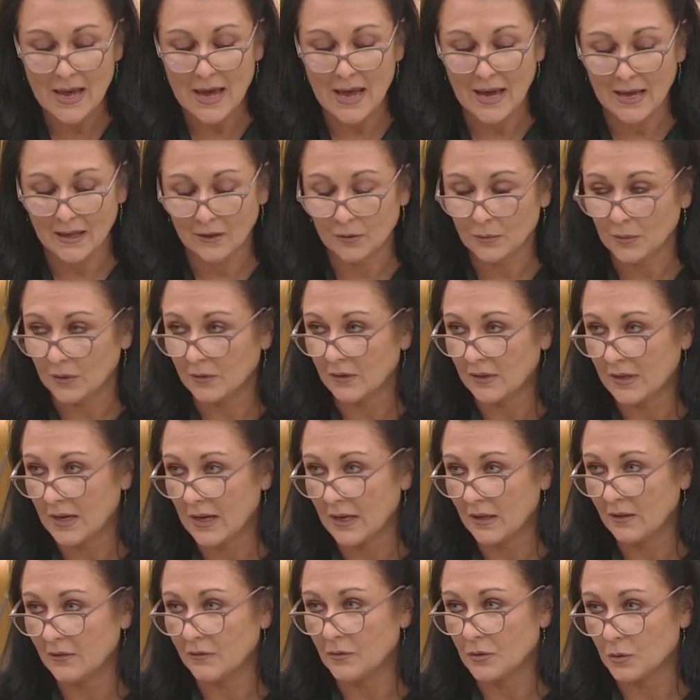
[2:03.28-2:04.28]
as was the
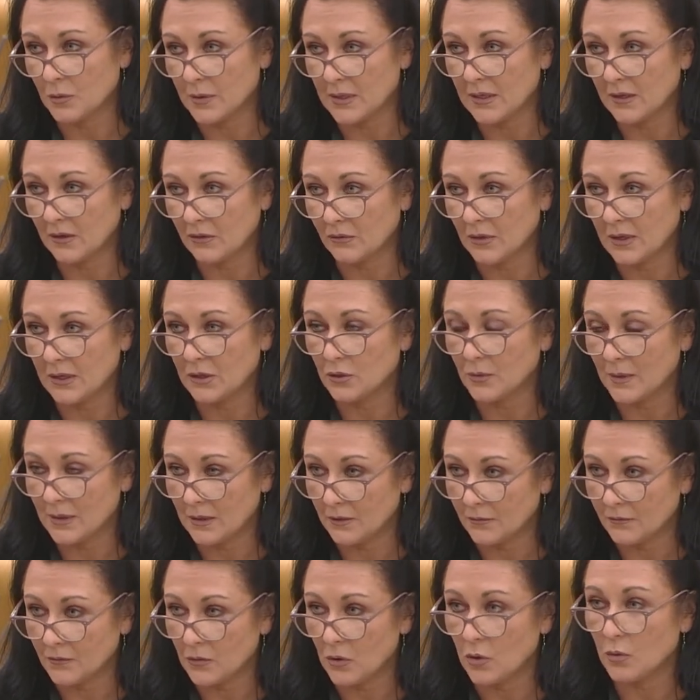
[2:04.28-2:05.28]
case for
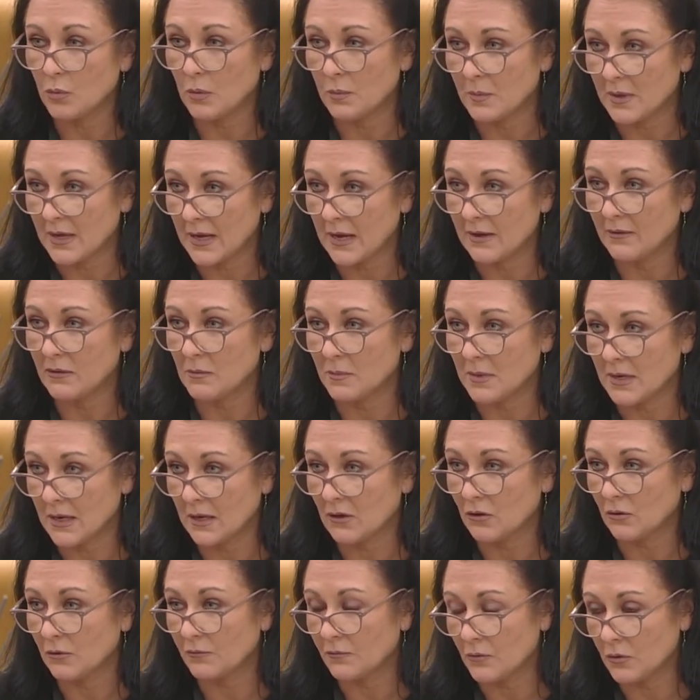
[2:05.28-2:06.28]
23-24 when we gave them an
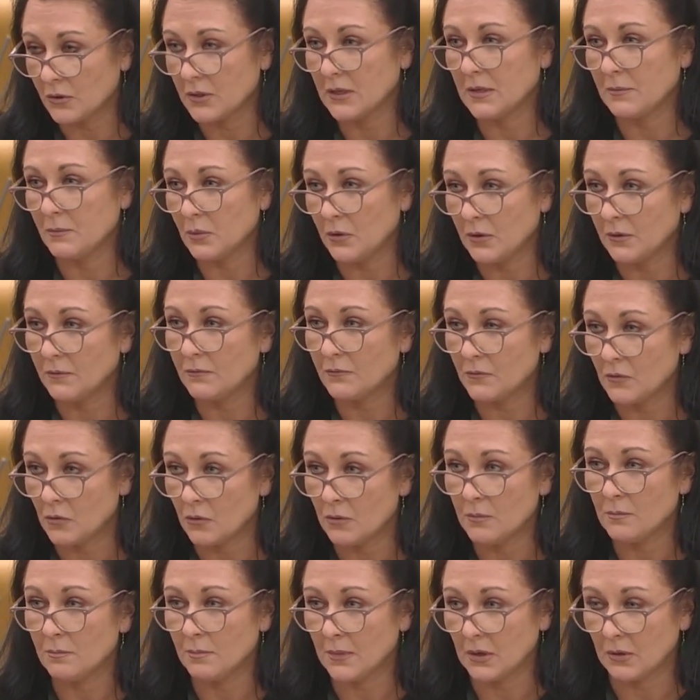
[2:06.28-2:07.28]
extra
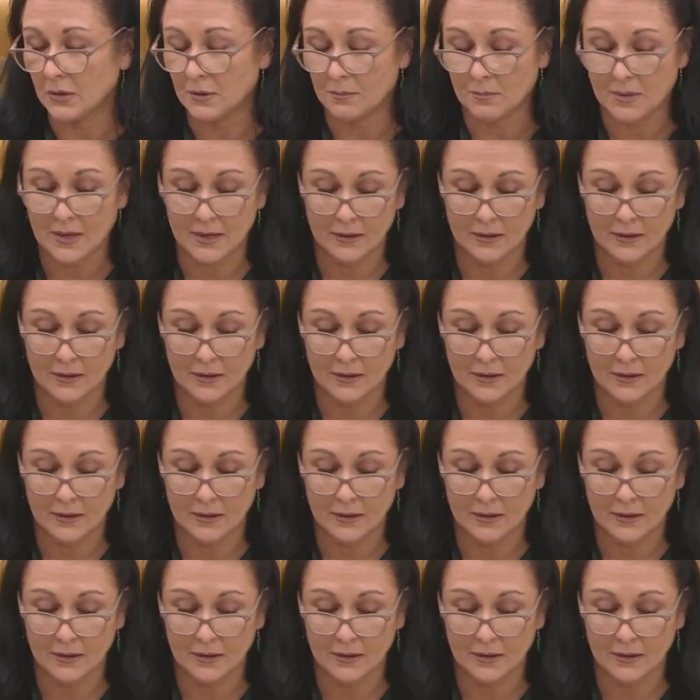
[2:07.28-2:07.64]
£14.4 million.